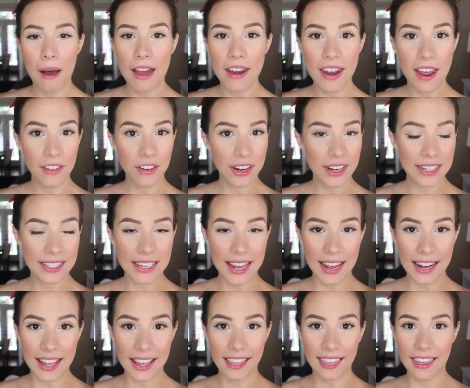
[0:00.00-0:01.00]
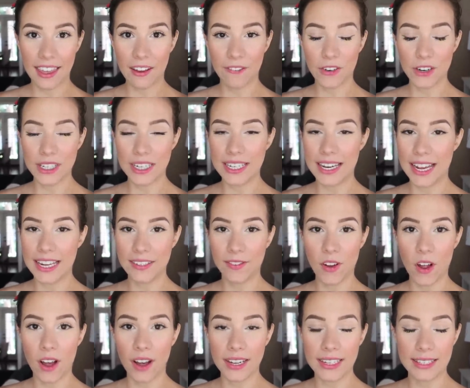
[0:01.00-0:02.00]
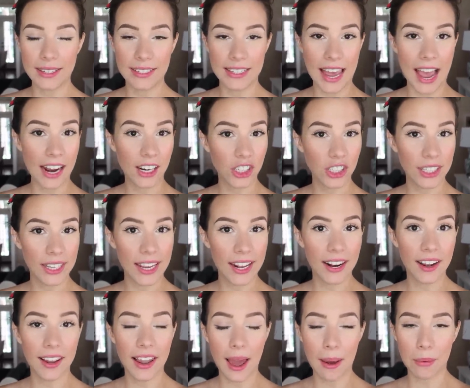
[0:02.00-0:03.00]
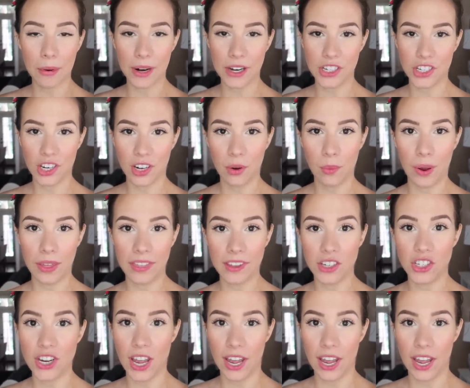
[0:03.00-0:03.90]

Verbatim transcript: But another exciting thing for today's vlog is it's actually in collaboration with